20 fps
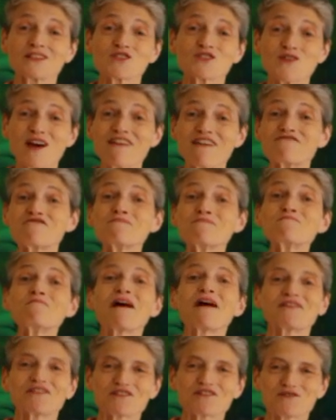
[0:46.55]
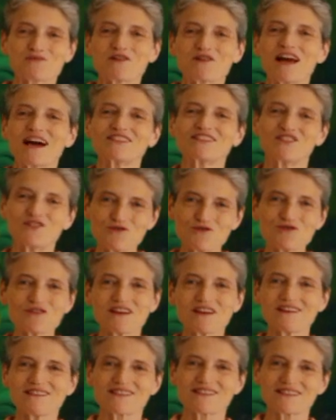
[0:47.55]
So every month when I do
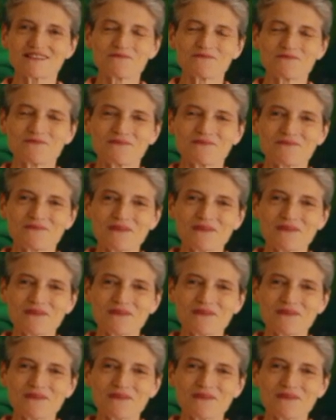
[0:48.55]
these